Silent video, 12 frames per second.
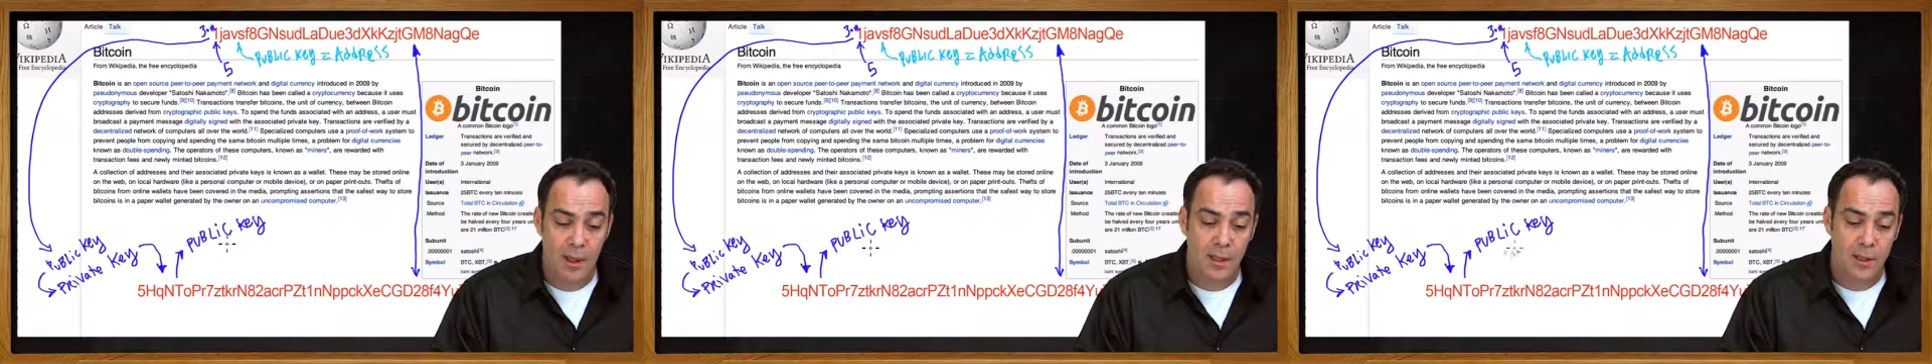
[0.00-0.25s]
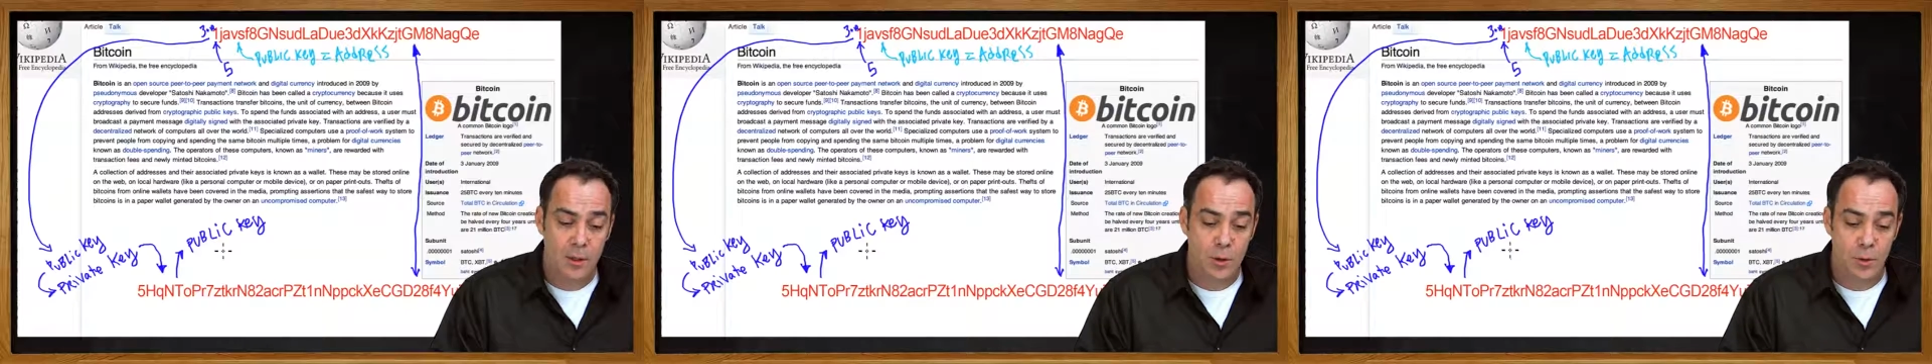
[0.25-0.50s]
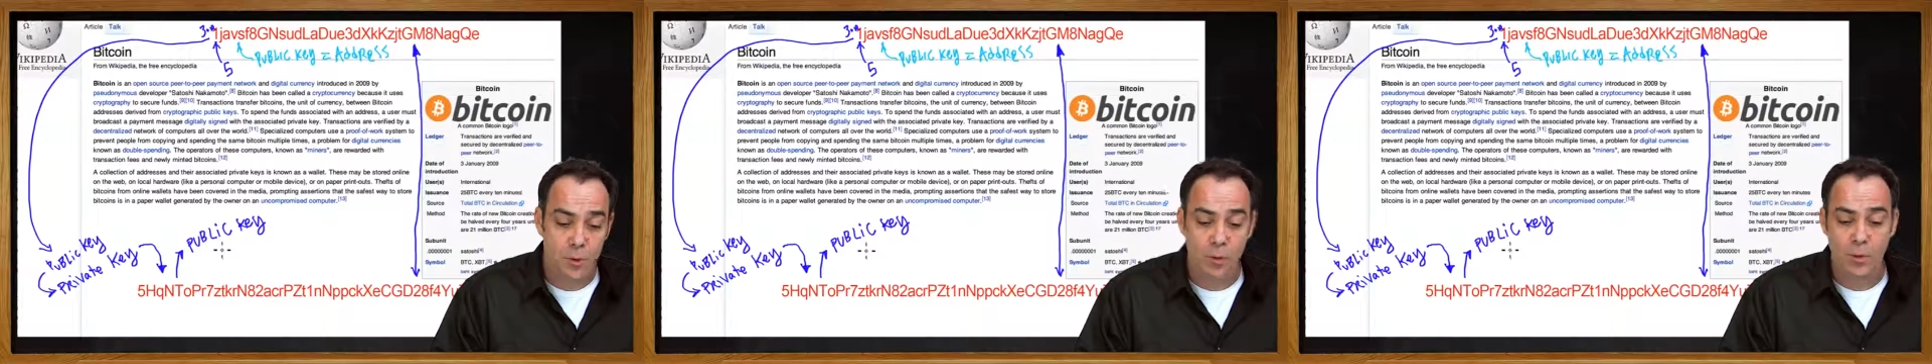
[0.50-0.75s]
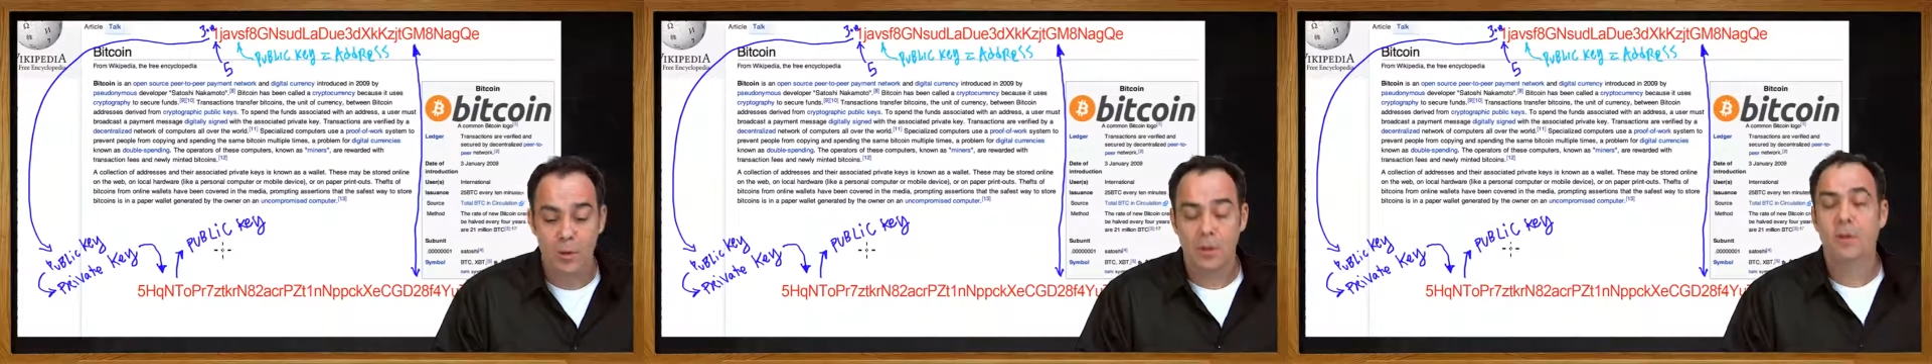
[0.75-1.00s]

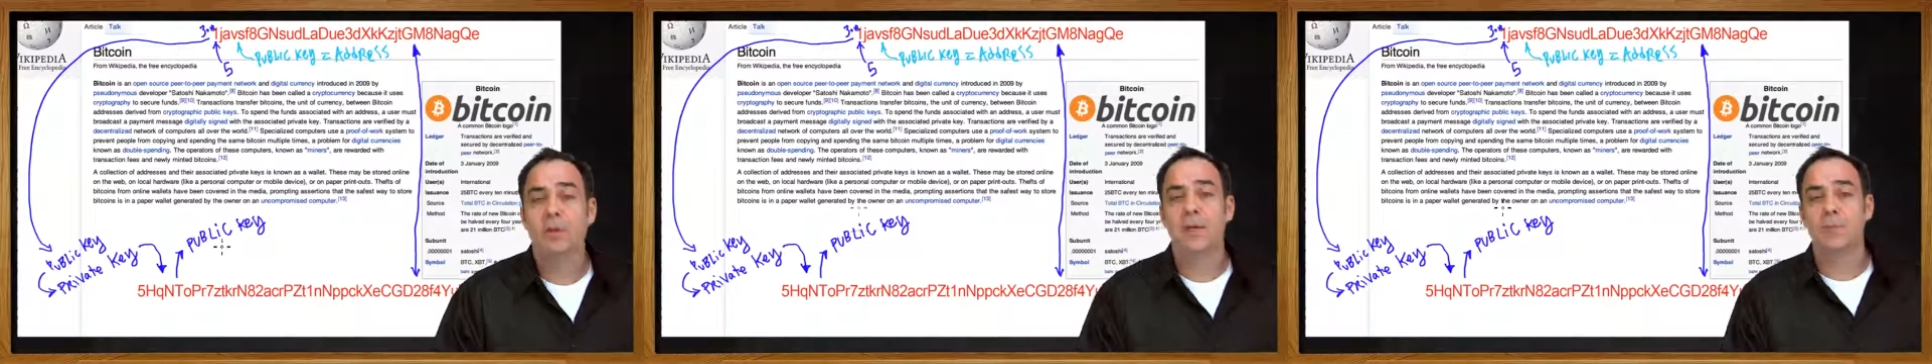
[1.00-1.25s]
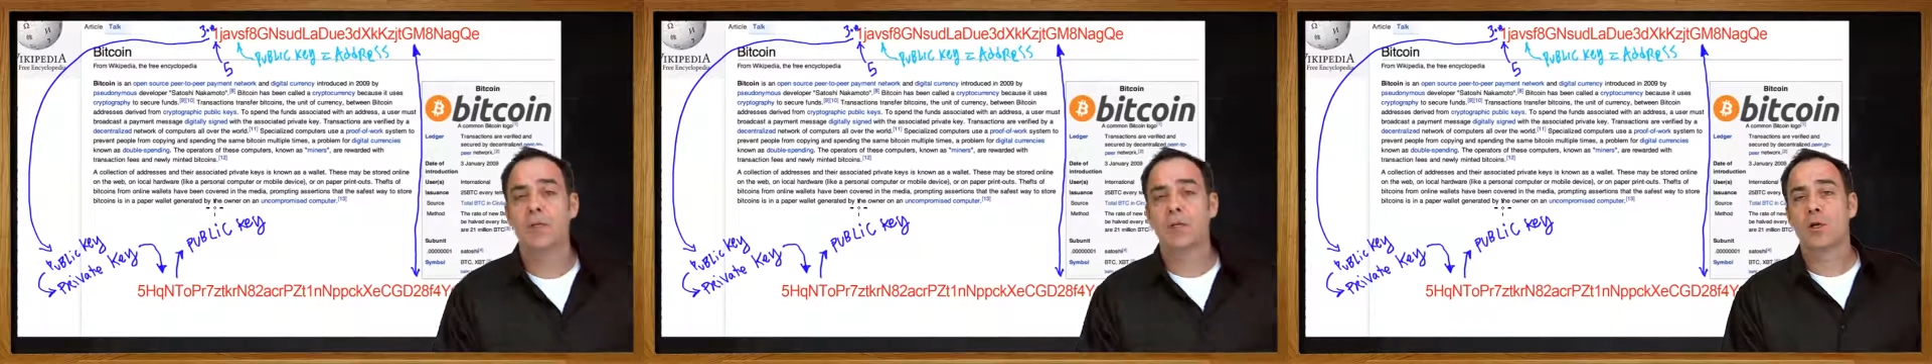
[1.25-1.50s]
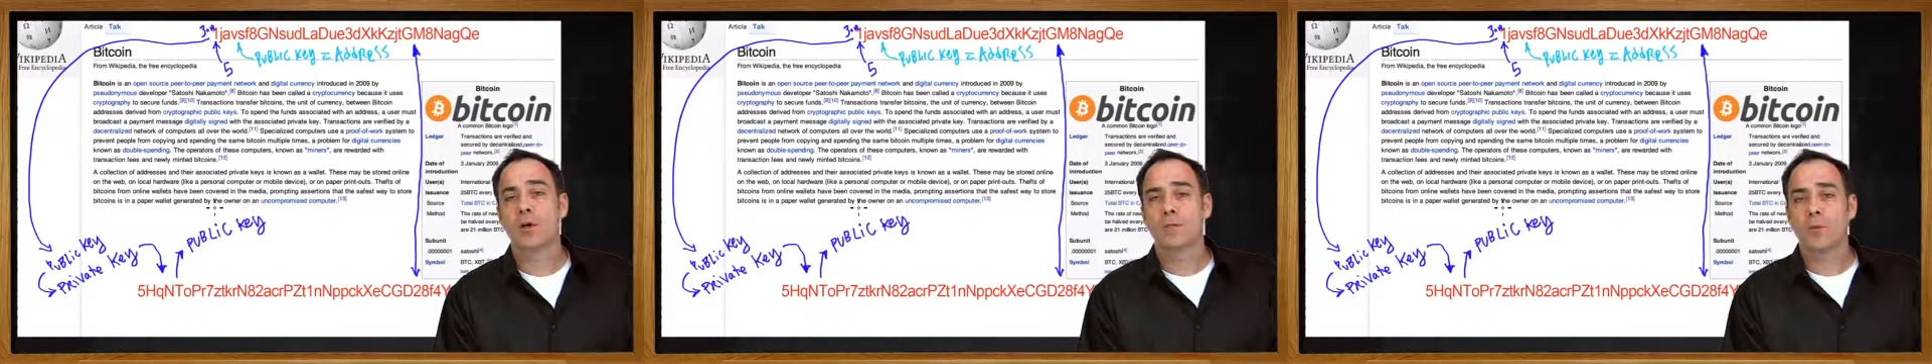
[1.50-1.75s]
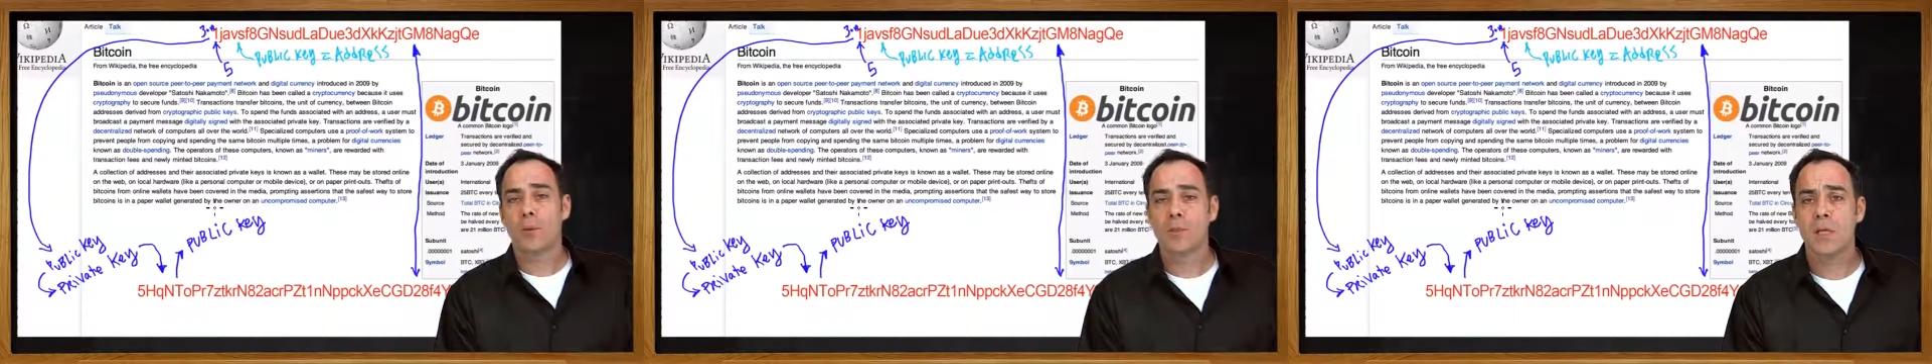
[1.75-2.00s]
into elliptic
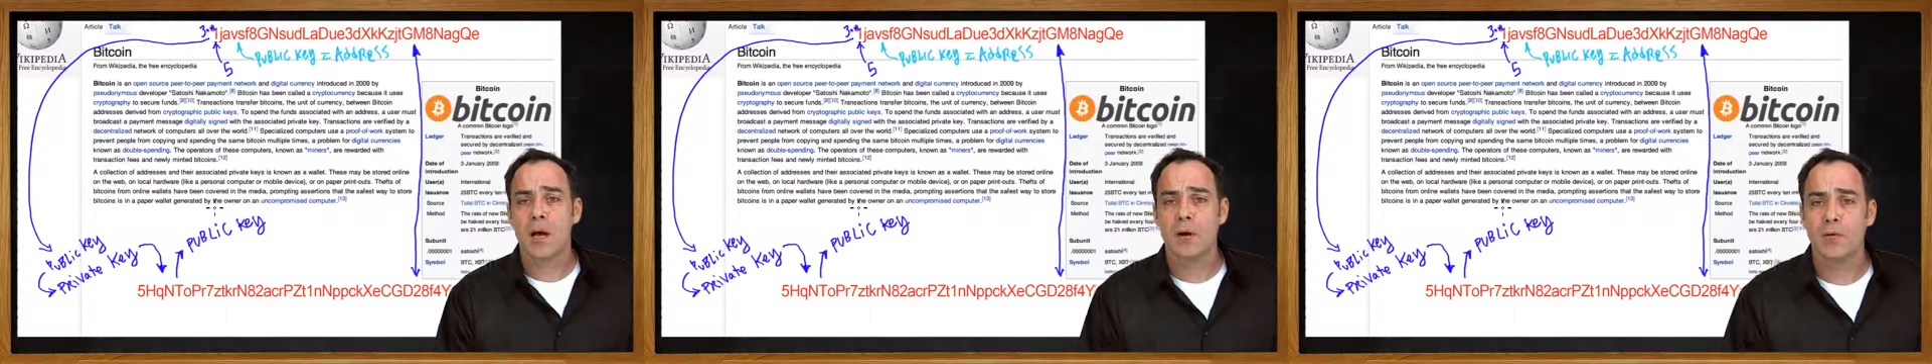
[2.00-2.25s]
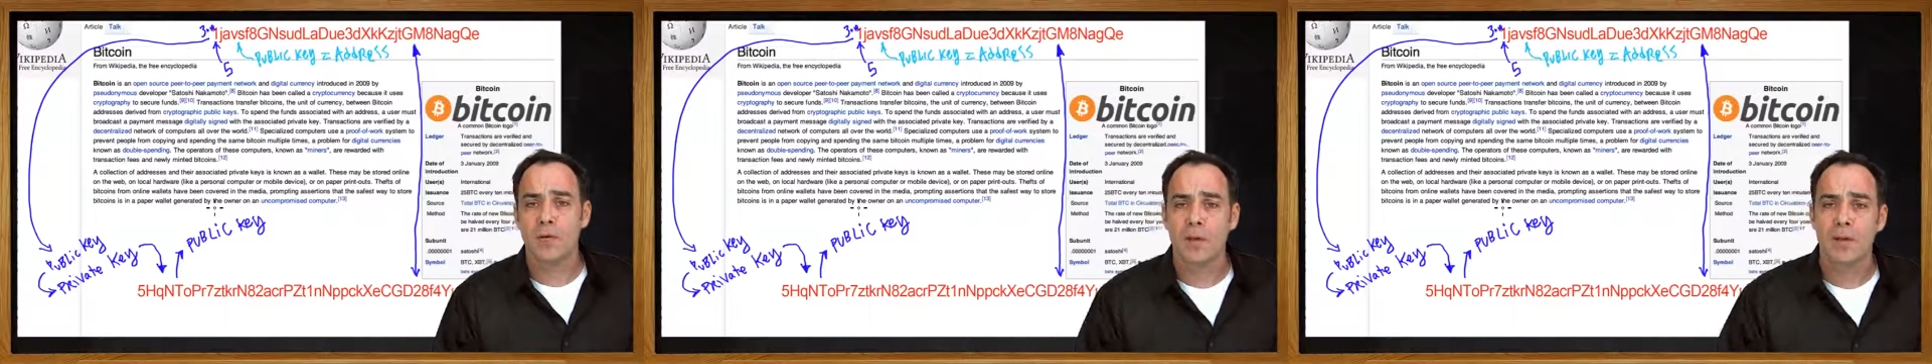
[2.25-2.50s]
curve cryptography,